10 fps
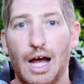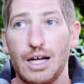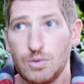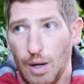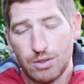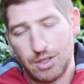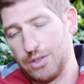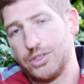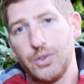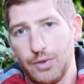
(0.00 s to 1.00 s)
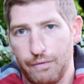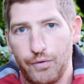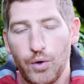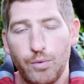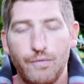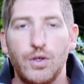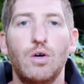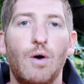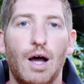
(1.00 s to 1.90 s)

uh, as well as also doing a full review